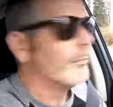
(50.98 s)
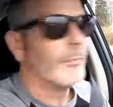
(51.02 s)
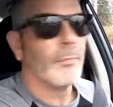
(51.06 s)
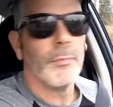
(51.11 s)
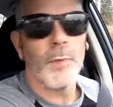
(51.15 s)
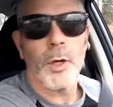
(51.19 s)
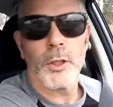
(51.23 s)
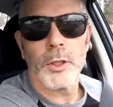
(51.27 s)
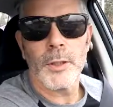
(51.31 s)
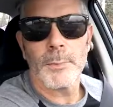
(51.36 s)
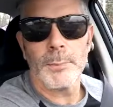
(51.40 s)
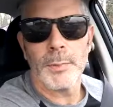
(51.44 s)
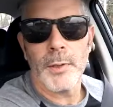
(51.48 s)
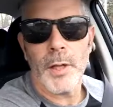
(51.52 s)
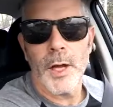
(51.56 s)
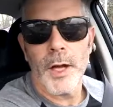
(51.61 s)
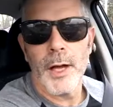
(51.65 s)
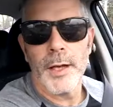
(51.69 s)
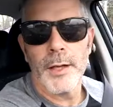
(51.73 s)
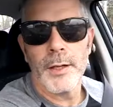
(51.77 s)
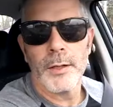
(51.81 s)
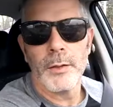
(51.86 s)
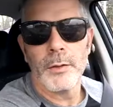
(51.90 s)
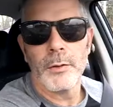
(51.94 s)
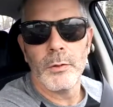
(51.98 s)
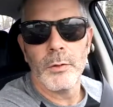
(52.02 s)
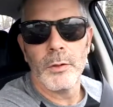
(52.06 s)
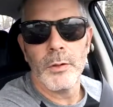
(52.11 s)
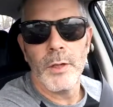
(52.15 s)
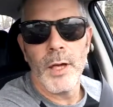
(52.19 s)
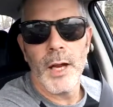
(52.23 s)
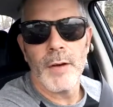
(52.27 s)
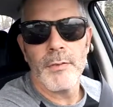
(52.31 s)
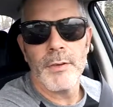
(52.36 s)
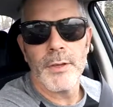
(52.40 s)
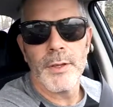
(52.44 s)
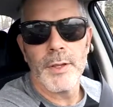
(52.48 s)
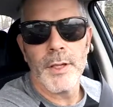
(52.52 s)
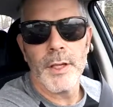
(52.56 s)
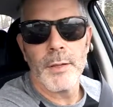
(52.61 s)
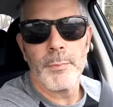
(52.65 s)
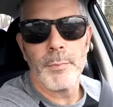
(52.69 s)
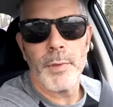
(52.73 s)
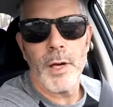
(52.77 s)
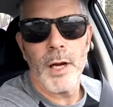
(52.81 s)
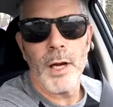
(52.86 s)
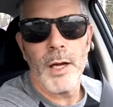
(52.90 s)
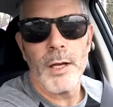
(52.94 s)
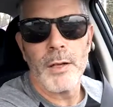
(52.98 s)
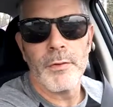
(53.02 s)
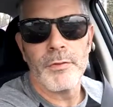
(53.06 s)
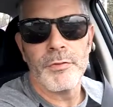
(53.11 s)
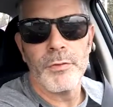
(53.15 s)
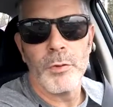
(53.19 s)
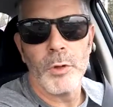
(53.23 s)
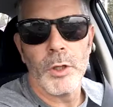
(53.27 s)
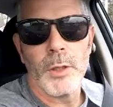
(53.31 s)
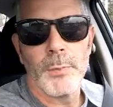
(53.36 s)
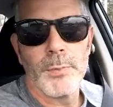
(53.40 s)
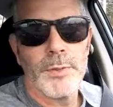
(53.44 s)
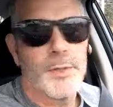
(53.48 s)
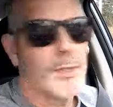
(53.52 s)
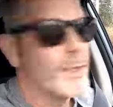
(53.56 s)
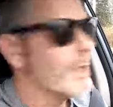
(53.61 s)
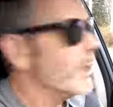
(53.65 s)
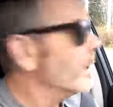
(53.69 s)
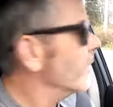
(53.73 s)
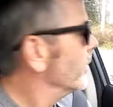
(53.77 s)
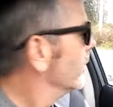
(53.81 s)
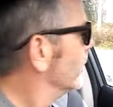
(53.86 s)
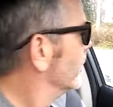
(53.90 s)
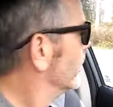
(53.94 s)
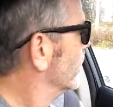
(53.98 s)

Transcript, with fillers: multiply everything by forty percent,